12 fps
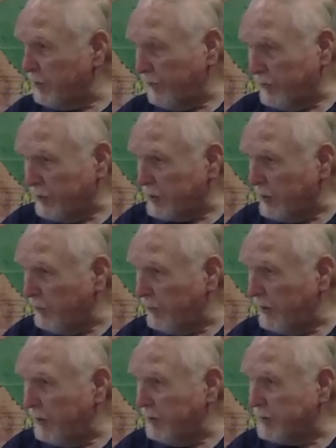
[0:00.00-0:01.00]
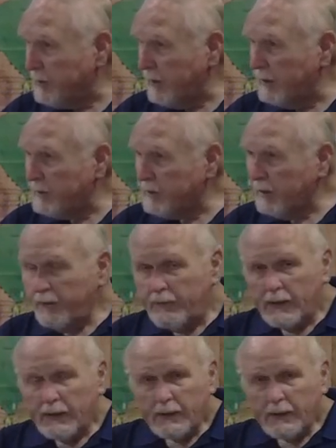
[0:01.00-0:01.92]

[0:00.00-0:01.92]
if there's someone there that's not sick,